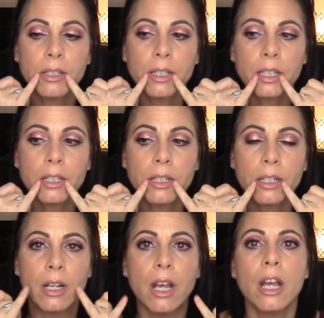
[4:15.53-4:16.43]
right
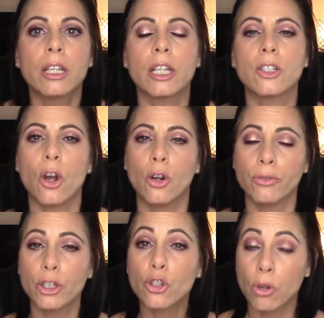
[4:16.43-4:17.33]
there, gets
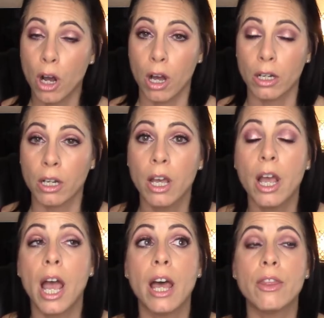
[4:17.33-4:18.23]
overdrawn
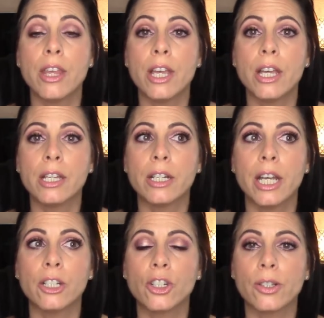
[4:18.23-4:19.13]
and then
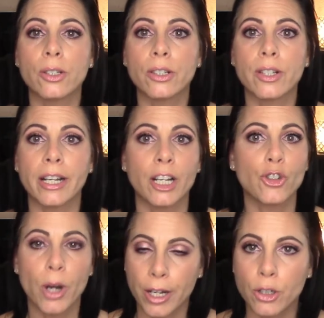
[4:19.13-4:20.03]
it just looks like I
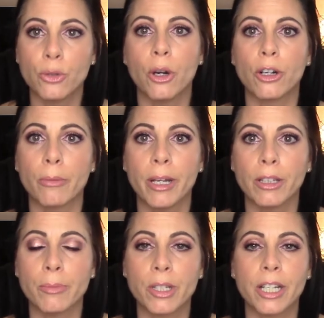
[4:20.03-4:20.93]
tried too hard on my
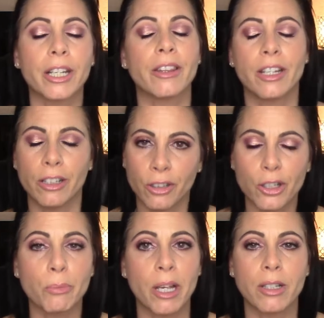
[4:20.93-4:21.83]
lipstick and then it
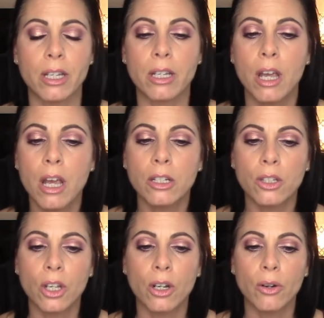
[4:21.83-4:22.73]
looks messy.
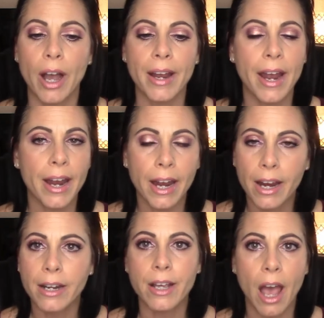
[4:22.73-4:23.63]
So I
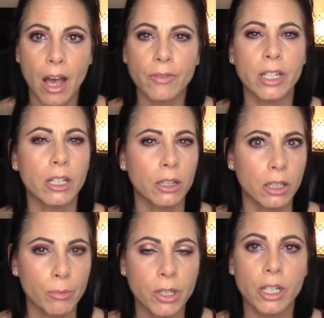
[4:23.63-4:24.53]
hate having
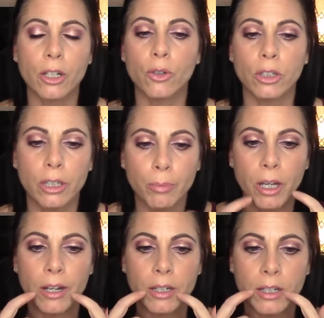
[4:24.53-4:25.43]
lipstick or lip
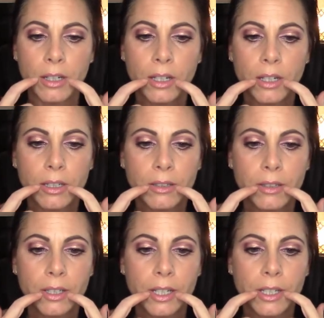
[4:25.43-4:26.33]
liner
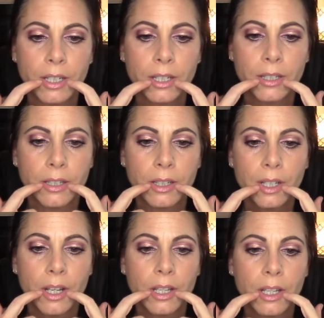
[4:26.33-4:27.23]
right here,
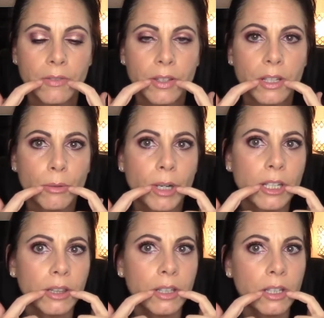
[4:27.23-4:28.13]
even though
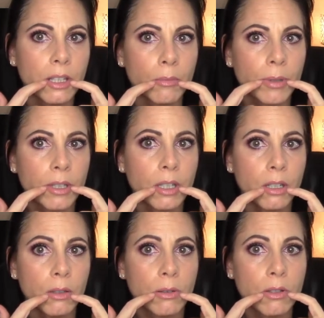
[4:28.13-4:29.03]
my lip
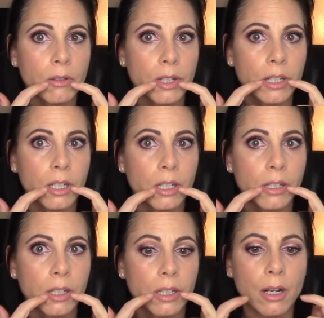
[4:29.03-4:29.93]
goes right
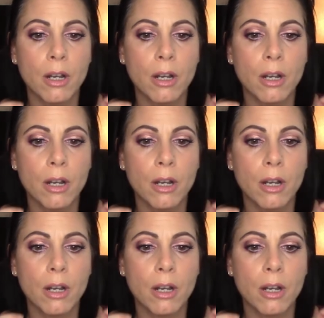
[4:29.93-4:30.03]
here.